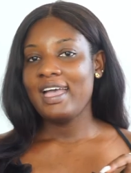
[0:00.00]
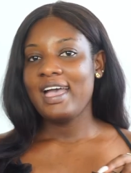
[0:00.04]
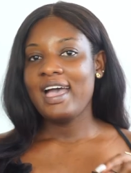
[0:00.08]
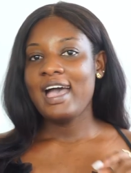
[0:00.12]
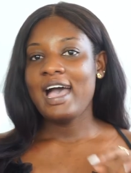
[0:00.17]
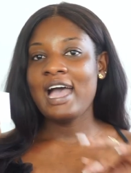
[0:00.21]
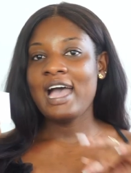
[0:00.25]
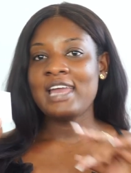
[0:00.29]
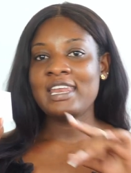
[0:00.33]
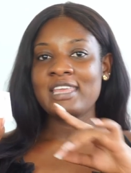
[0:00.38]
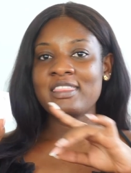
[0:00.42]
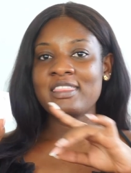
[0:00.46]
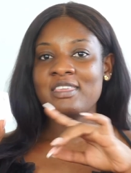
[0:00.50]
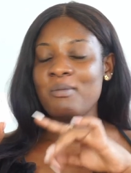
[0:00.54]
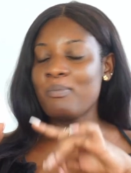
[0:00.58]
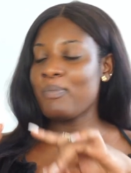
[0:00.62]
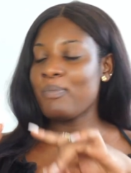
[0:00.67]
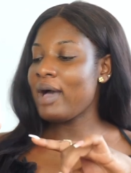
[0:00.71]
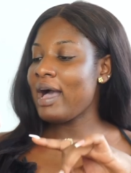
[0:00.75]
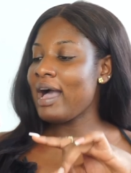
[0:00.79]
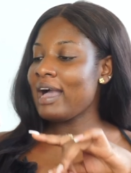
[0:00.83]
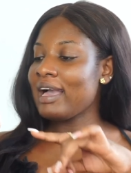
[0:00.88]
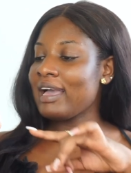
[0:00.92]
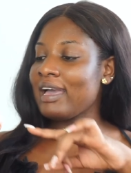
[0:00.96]
And at the
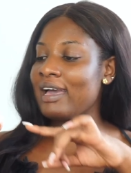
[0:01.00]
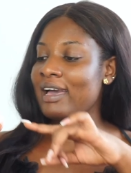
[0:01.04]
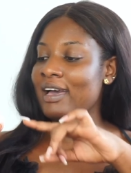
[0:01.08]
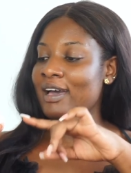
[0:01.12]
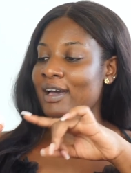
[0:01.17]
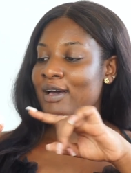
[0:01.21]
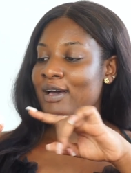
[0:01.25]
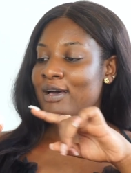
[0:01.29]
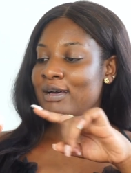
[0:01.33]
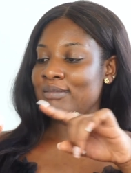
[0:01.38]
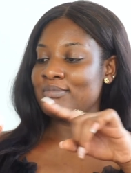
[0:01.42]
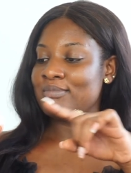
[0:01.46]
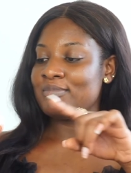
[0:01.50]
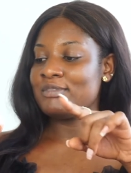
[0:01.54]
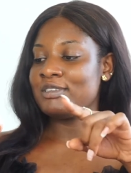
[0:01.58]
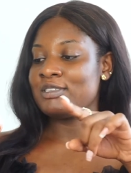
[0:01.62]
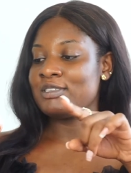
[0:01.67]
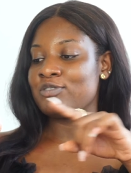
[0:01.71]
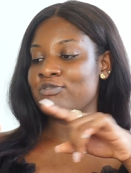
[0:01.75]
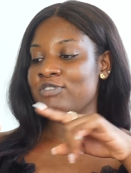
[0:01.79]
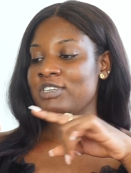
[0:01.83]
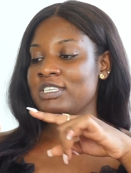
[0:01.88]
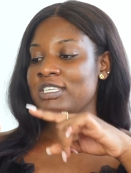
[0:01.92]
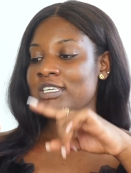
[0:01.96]
back,
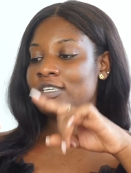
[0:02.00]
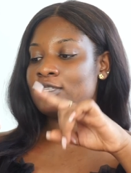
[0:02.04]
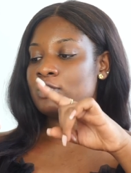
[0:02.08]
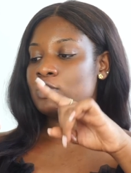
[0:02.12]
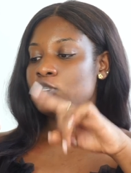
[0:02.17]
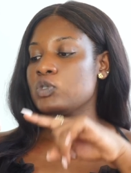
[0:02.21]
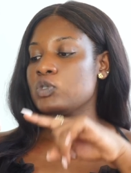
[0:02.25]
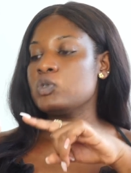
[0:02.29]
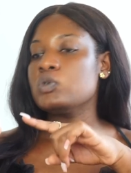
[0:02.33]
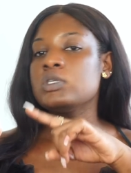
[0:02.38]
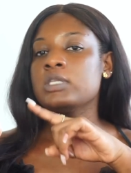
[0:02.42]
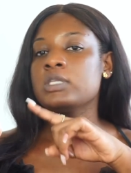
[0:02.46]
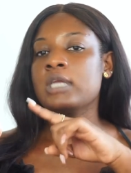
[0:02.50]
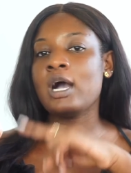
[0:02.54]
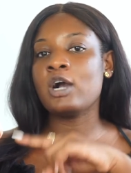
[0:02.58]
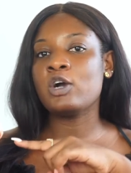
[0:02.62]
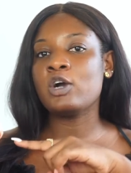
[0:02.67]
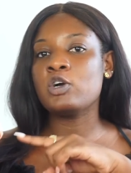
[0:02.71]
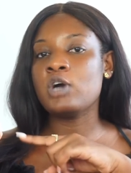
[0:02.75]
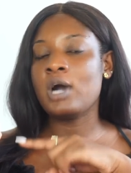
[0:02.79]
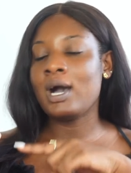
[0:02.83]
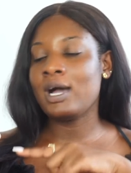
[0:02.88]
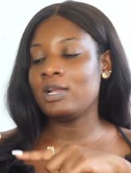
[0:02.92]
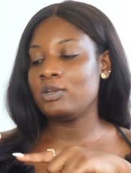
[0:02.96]
it's written to
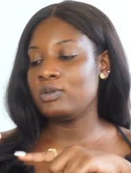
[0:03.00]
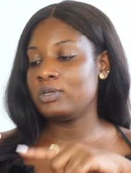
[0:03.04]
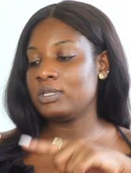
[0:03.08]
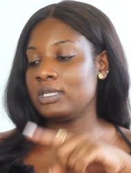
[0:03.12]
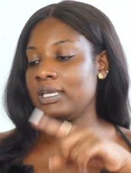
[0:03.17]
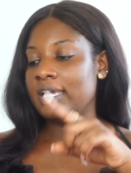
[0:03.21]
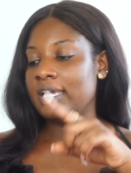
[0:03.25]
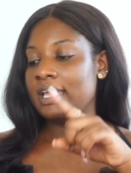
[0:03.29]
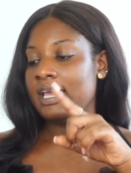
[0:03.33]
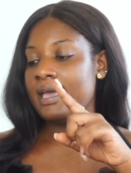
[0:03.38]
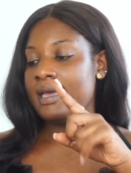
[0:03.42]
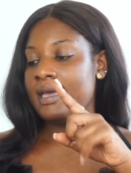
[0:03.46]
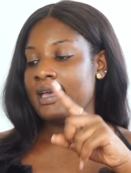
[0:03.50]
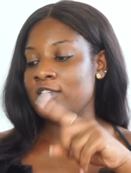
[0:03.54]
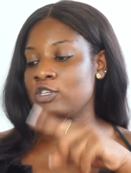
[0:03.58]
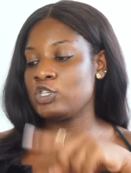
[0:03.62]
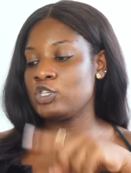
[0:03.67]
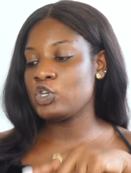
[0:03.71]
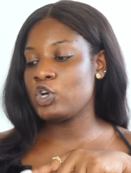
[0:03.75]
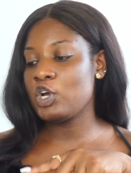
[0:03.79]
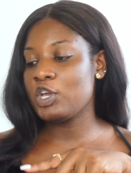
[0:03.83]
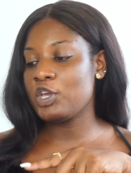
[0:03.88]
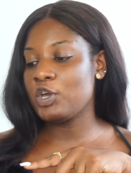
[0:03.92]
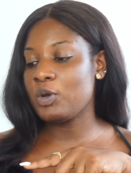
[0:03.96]
Naaku Allotey,
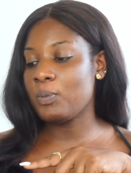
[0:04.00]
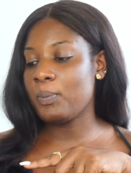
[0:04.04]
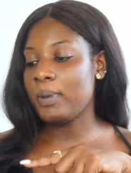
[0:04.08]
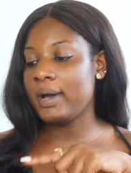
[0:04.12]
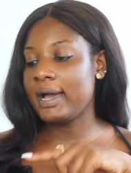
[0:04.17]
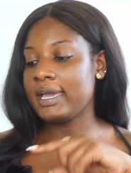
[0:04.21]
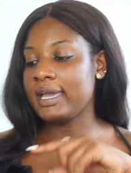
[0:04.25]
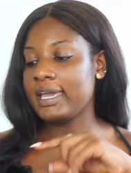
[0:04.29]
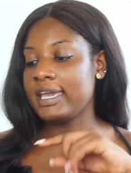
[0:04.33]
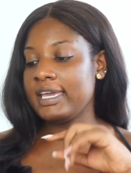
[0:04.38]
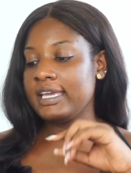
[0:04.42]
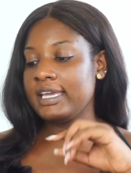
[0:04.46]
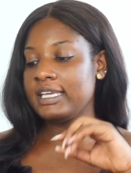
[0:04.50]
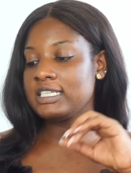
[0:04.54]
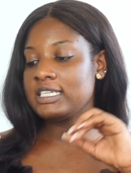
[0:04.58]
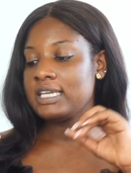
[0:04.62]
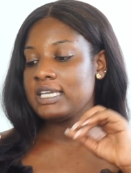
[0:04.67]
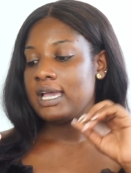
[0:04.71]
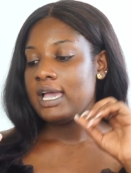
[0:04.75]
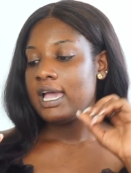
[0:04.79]
enjoy your package,